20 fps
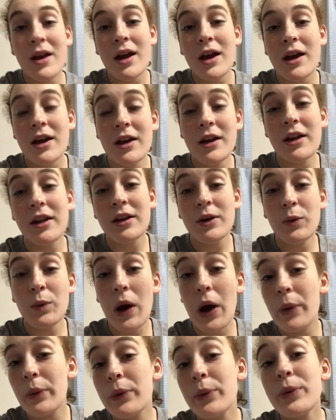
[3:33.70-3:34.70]
and
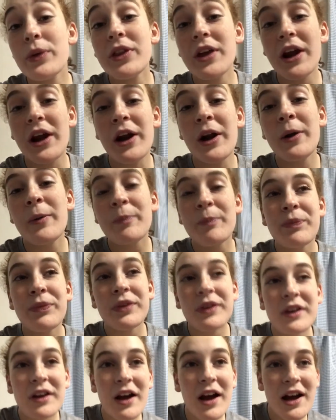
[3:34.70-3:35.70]
while we were there,
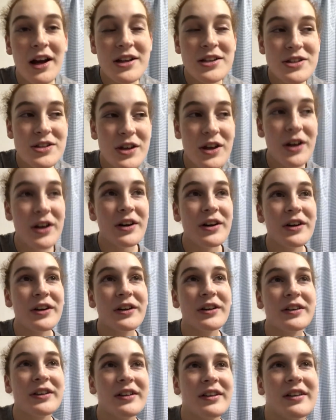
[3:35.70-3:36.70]
I saw,
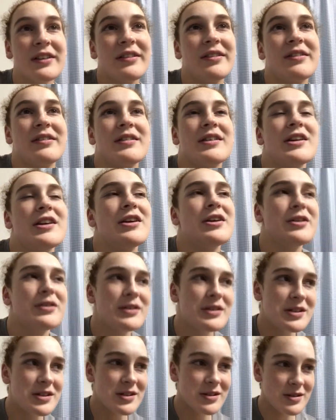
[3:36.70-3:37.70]
you know,
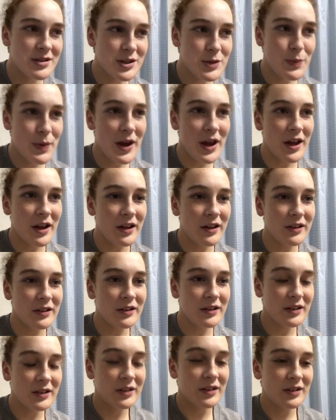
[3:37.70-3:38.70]
it's Japan,
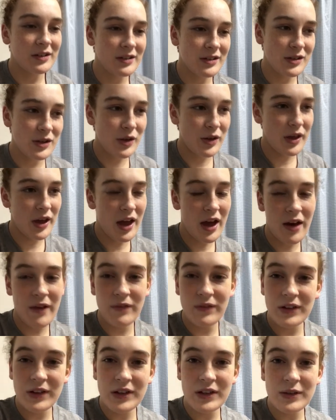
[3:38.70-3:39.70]
so they
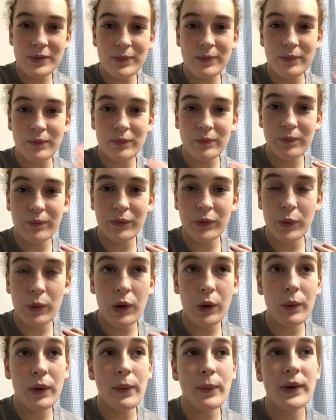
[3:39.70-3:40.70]
have these
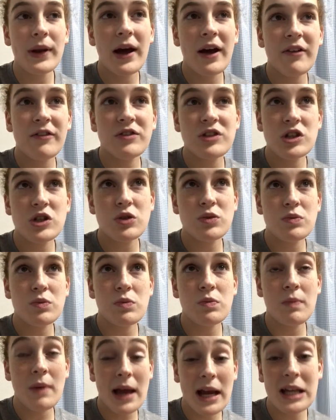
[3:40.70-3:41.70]
where we would have just
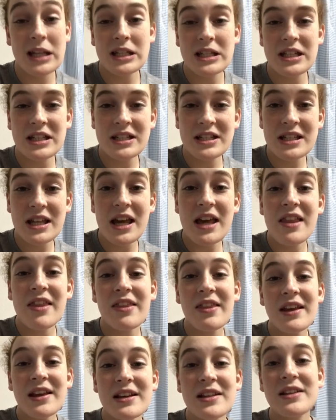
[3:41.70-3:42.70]
magazines.
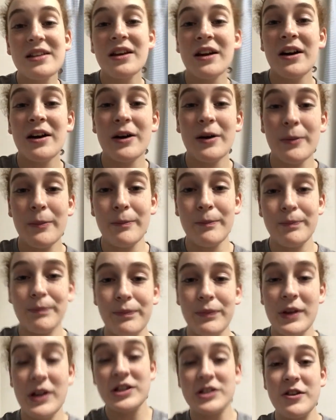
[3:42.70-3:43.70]
They had um,
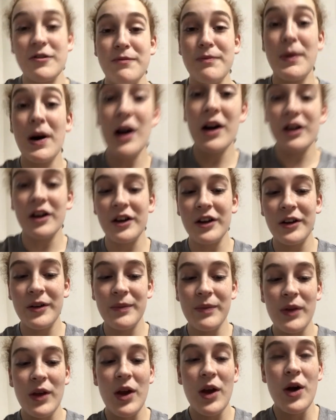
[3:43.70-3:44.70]
things of manga.
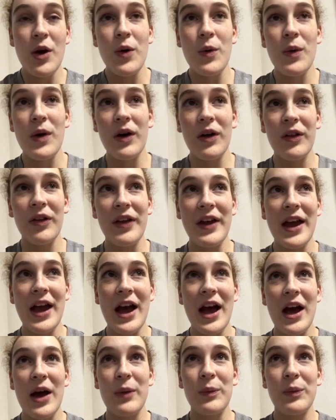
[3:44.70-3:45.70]
Well, they
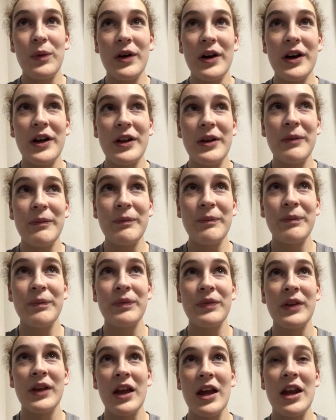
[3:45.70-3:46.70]
had one,
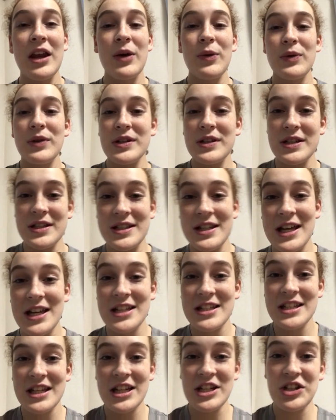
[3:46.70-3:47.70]
and it was
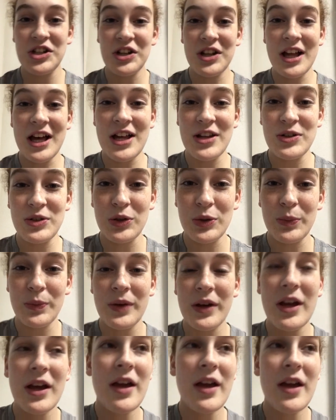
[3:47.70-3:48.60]
Assassination Classroom.